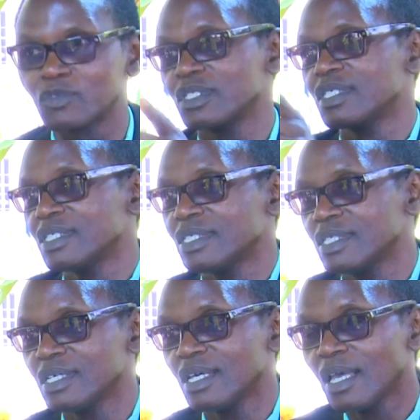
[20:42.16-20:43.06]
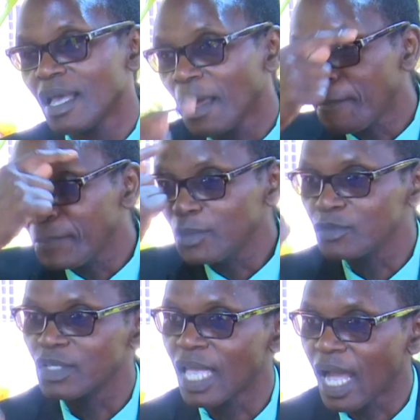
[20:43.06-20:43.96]
and I could explain
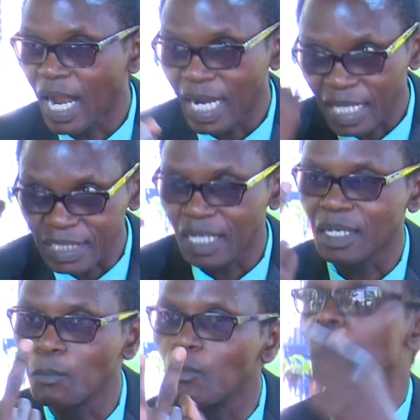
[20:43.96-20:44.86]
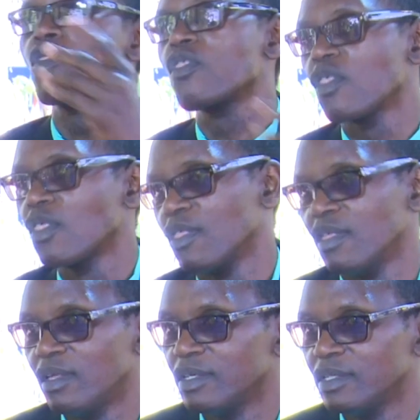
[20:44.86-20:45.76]
to the hearing
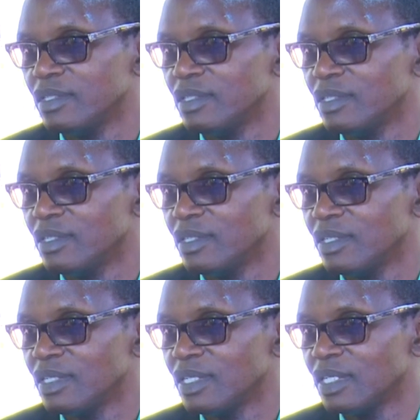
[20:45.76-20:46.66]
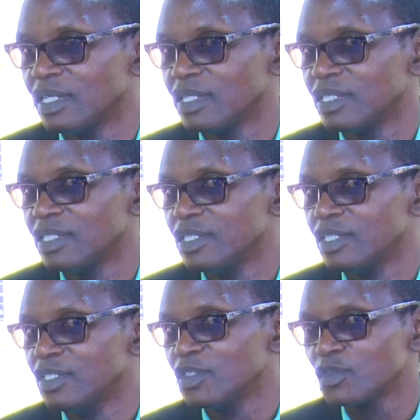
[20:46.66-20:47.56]
people how the deaf people
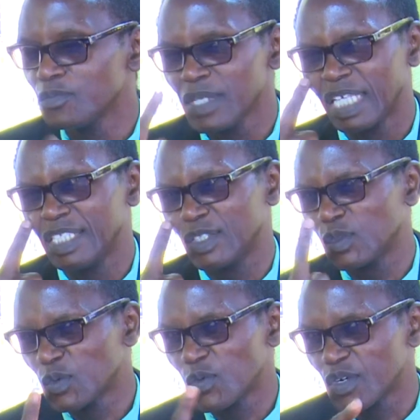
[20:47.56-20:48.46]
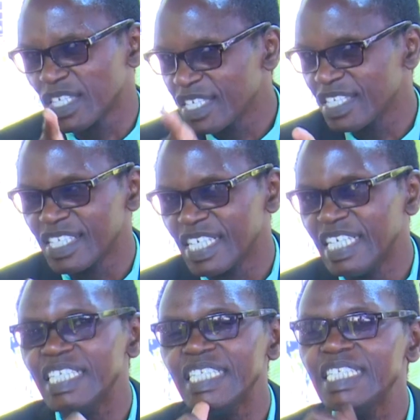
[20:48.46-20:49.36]
were feeling
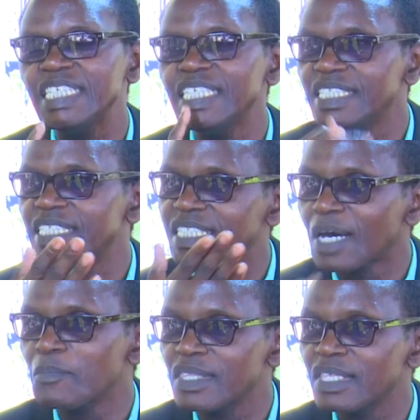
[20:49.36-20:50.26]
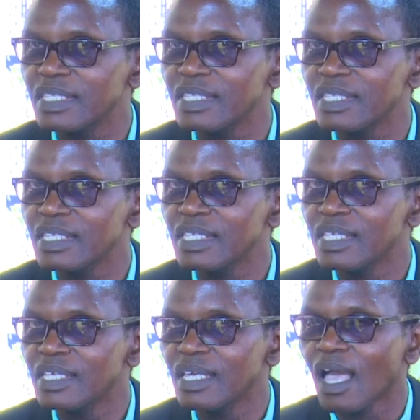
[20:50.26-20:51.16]
about them.
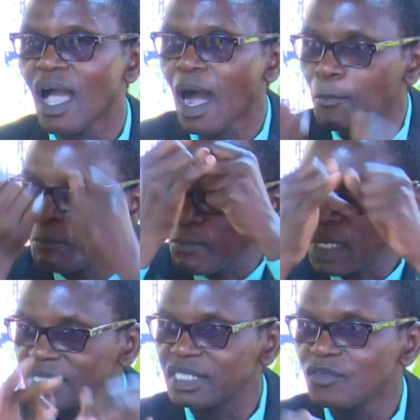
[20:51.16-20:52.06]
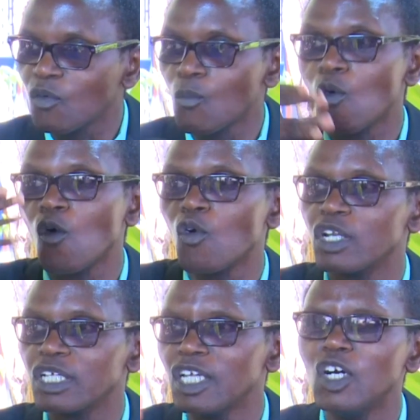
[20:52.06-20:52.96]
So this was something
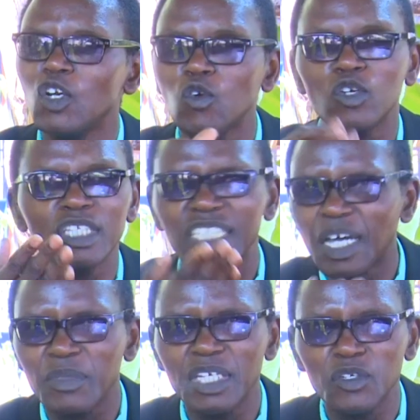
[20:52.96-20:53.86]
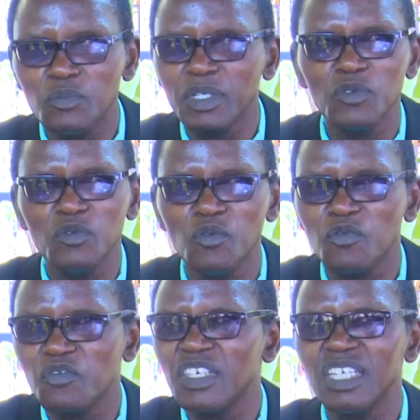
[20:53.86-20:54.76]
which was a blessing,